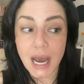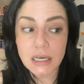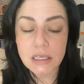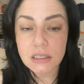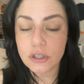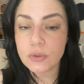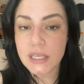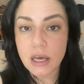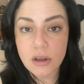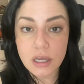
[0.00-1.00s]
I did lose
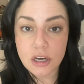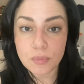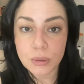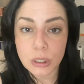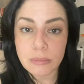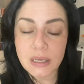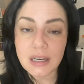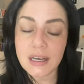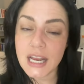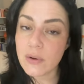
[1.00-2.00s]
out on unemployment,
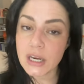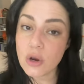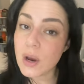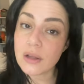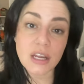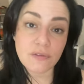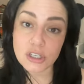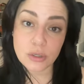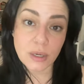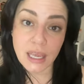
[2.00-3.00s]
and now I know I'll never
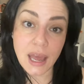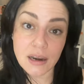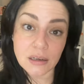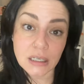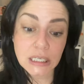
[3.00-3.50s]
do it again.